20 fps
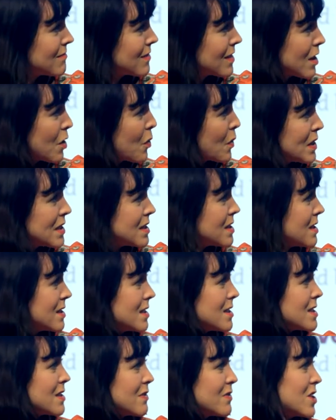
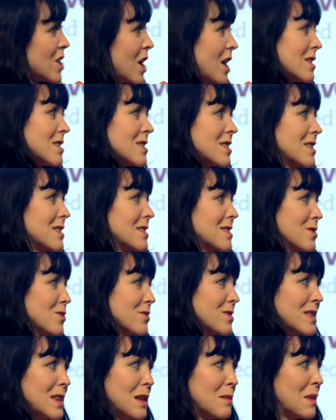coincidence of chance that this sort
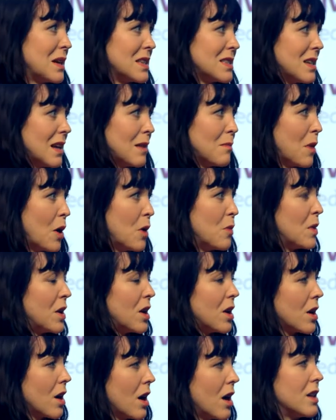of cinematic
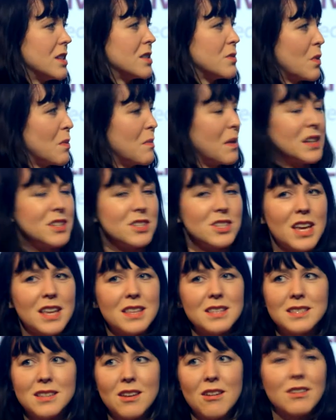moment occurred, and we managed to get
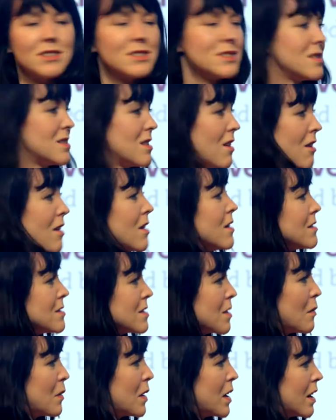this guy to sign
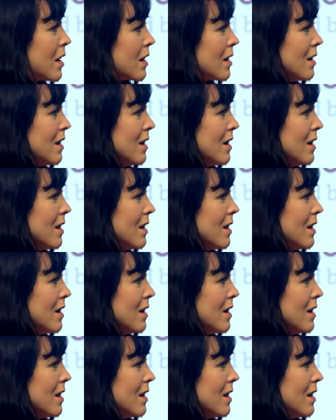something.